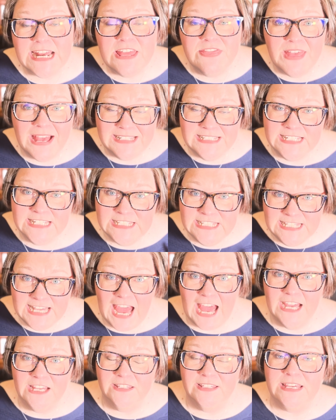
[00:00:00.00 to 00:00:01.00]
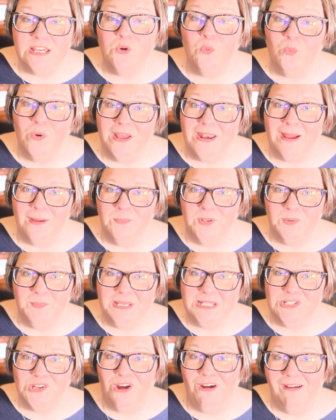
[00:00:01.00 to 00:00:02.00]
And that's exactly what I'm going to
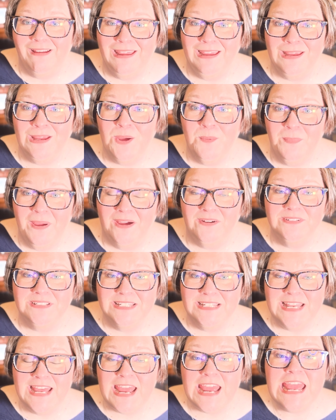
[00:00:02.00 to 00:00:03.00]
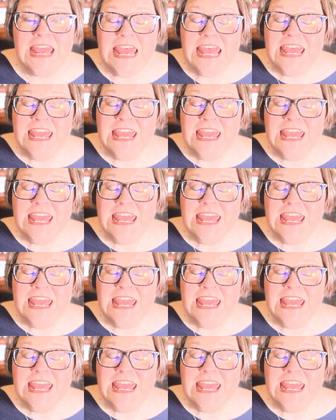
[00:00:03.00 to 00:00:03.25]
be talking about today.